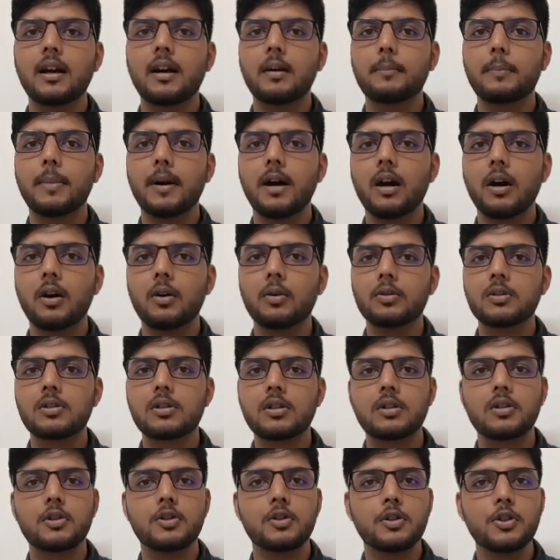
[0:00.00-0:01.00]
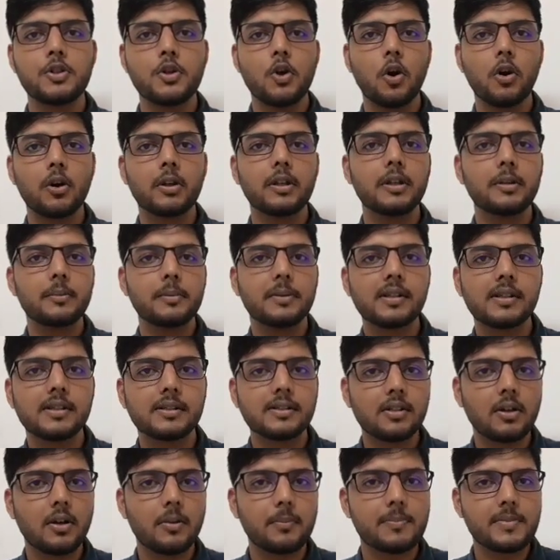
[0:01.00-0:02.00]
about
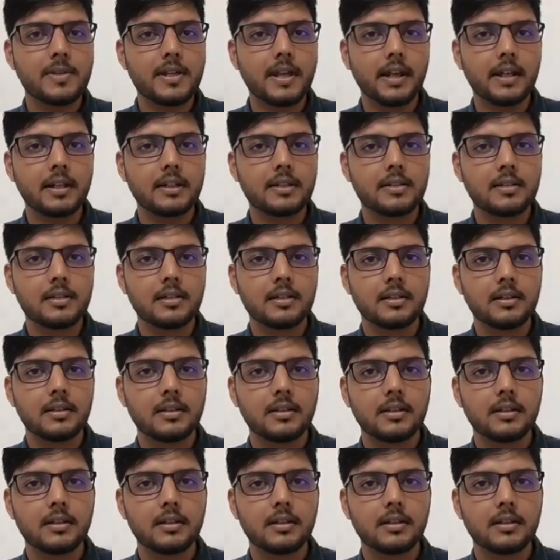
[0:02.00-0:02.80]
non-luminous object?